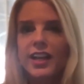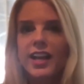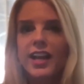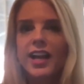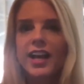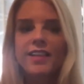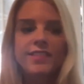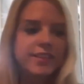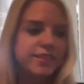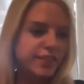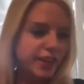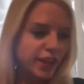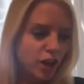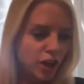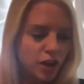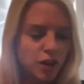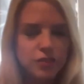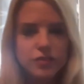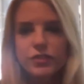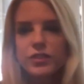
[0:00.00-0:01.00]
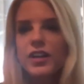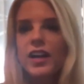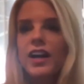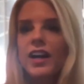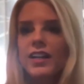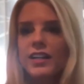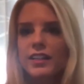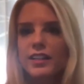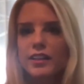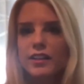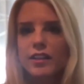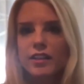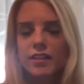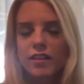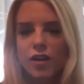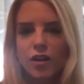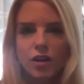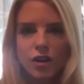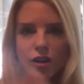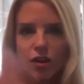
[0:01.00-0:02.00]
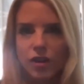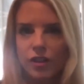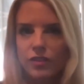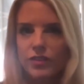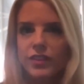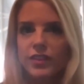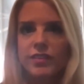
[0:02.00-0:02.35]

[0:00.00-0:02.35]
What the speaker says: And then they overnighted all